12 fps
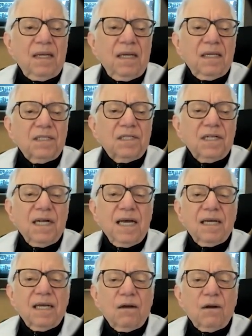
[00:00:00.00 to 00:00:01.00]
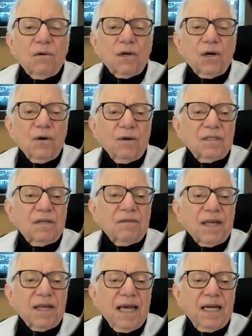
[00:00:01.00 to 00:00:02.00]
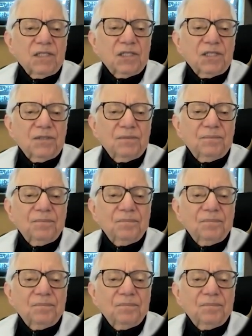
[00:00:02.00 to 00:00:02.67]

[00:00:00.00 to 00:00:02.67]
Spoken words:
Is it a recurrence of the cancer?